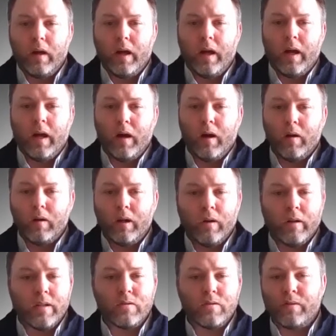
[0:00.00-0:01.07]

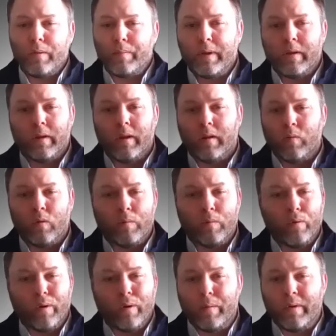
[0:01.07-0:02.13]
That's over
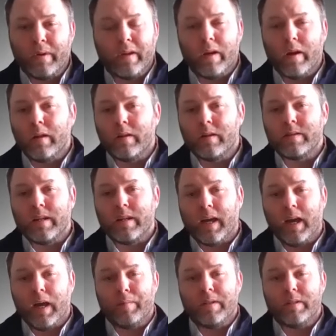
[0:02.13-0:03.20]
$1.1 billion that
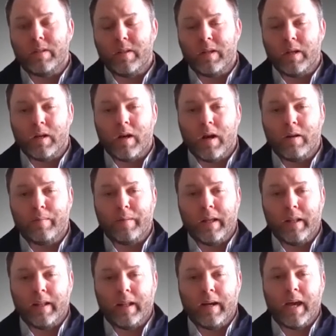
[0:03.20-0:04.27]
came into the economy,
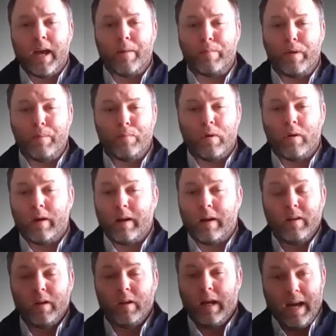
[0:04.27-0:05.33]
and that kept people
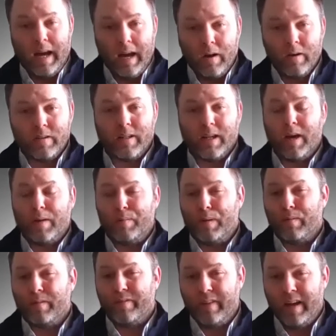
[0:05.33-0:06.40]
housed, it kept
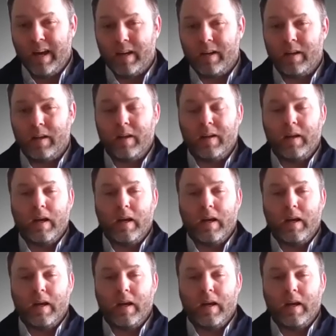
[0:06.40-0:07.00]
people fed.